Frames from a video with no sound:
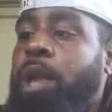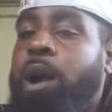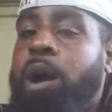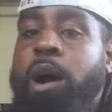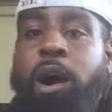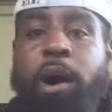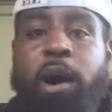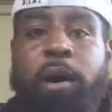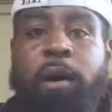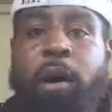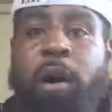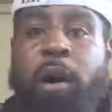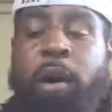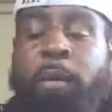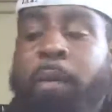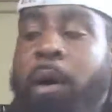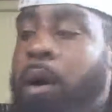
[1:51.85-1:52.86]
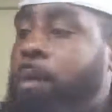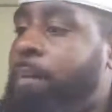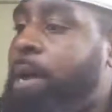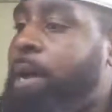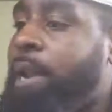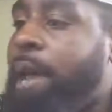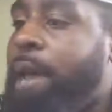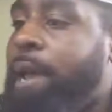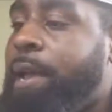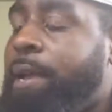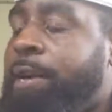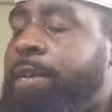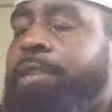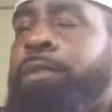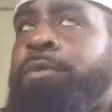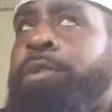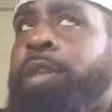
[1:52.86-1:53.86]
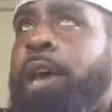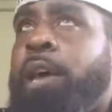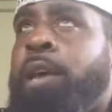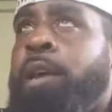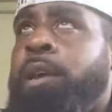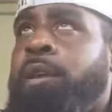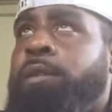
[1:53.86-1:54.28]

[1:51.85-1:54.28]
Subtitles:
on Monday or Tuesday.